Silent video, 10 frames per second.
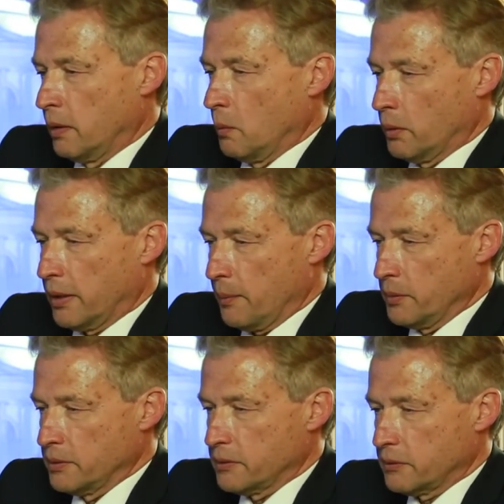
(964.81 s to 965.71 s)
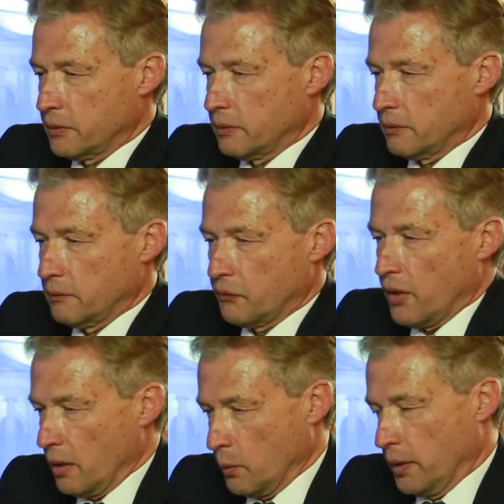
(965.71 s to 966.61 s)
What happens uh,
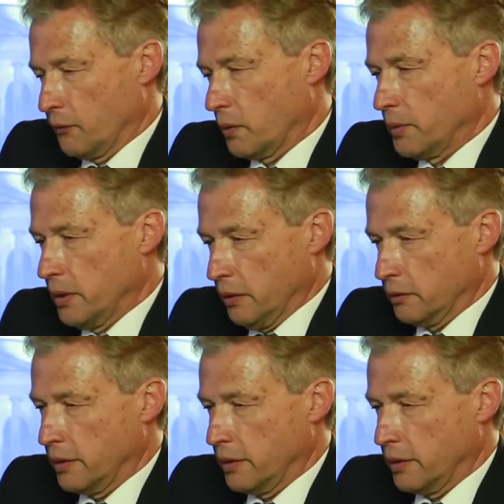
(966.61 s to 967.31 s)
far away from here,